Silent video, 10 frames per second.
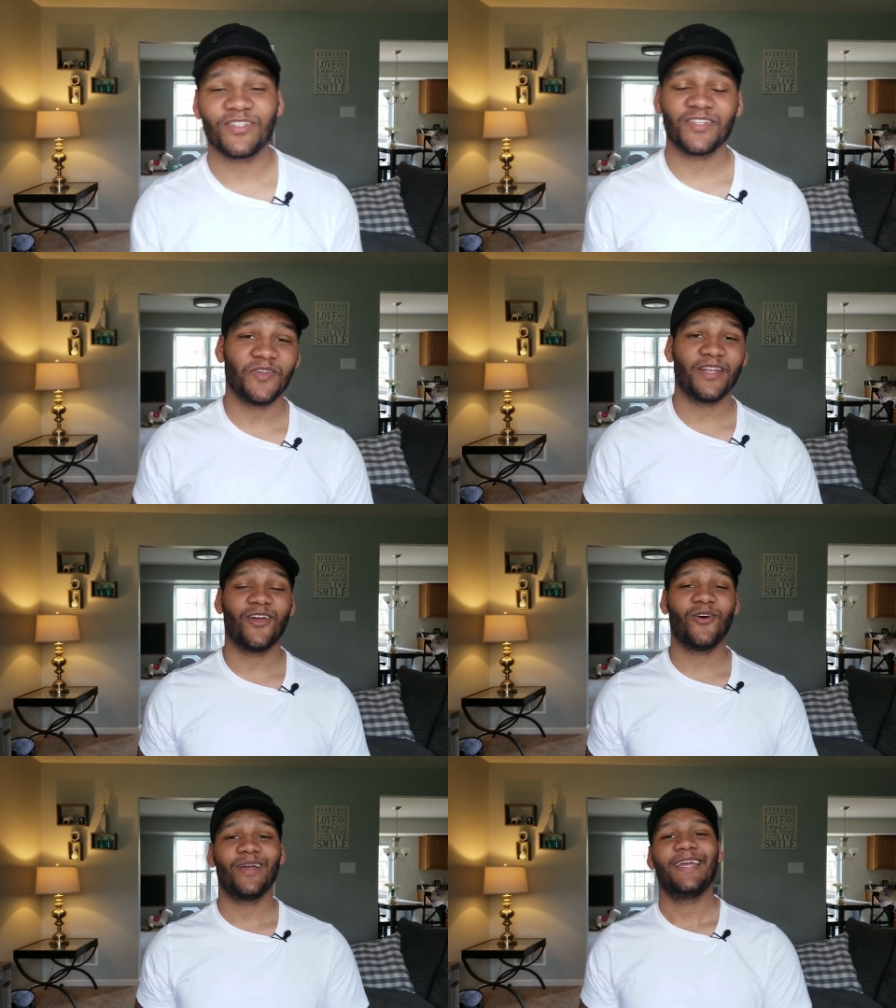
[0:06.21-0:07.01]
this
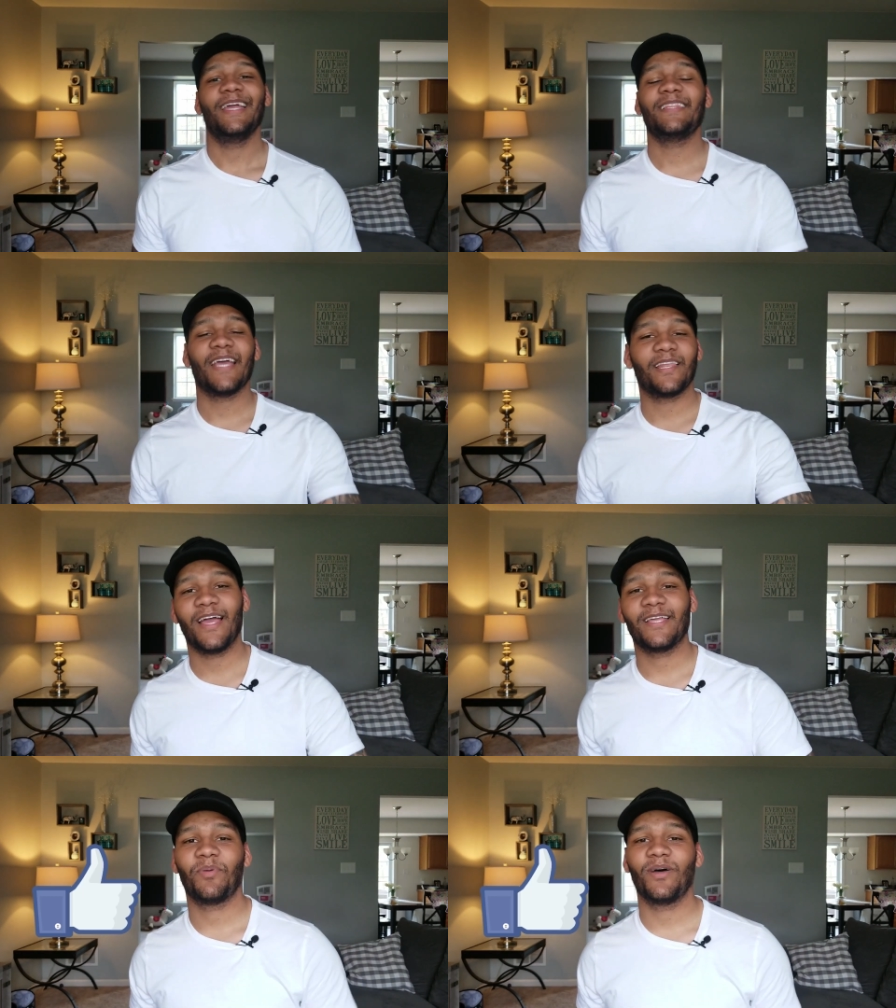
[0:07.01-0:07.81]
video, hit that
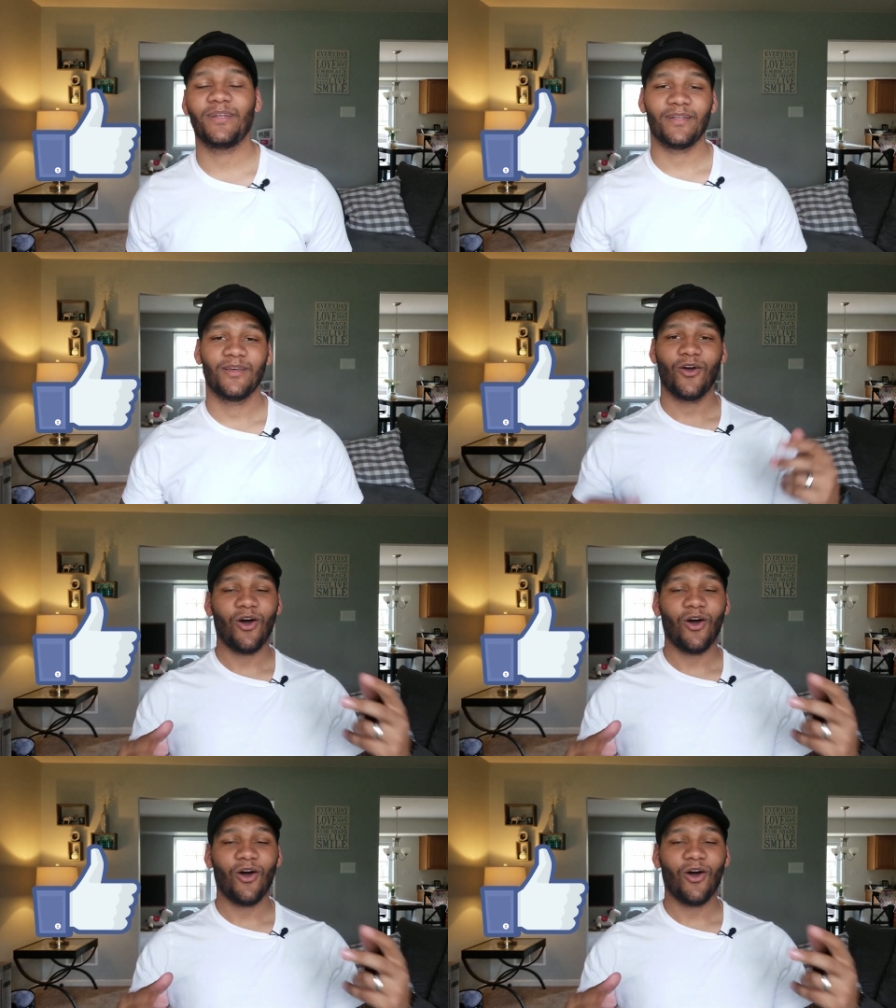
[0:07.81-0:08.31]
like button.